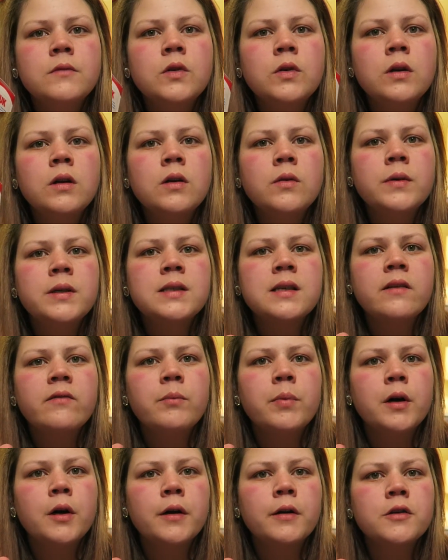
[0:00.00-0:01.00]
you can always
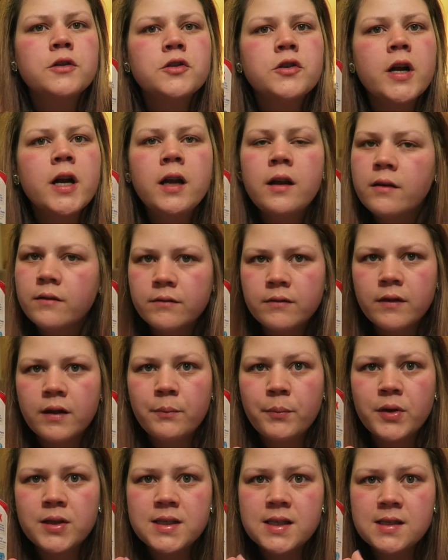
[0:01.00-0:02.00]
have bottles right?
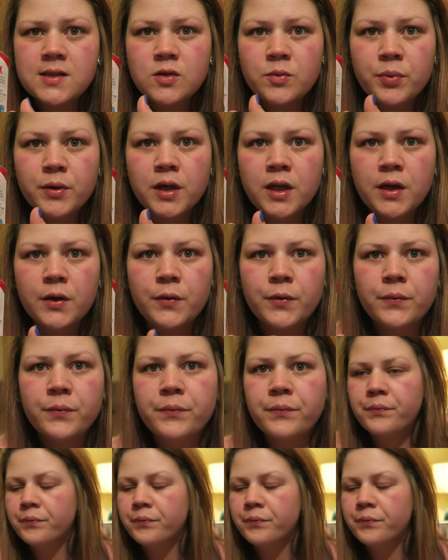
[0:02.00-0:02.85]
Plus it's super cute.